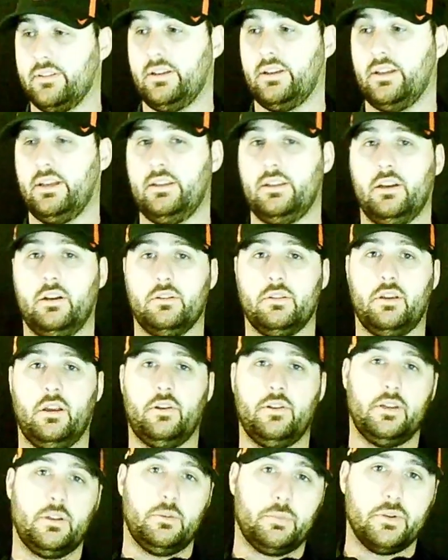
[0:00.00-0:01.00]
hey, y'all
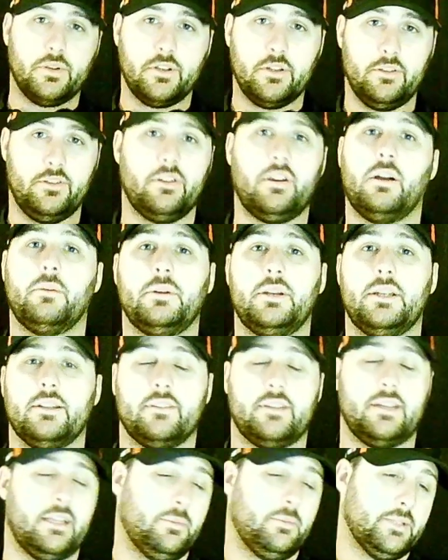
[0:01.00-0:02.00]
did a pretty good job against
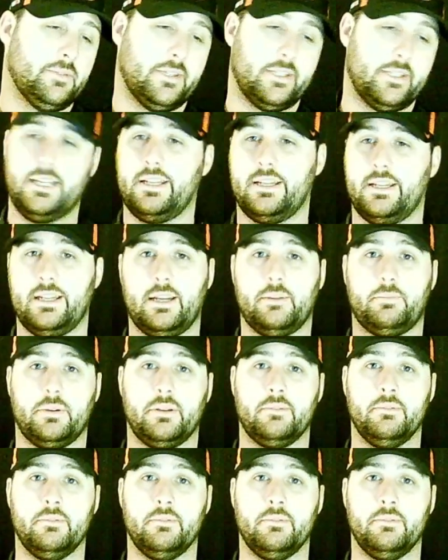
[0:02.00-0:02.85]
Alabama. That didn't happen.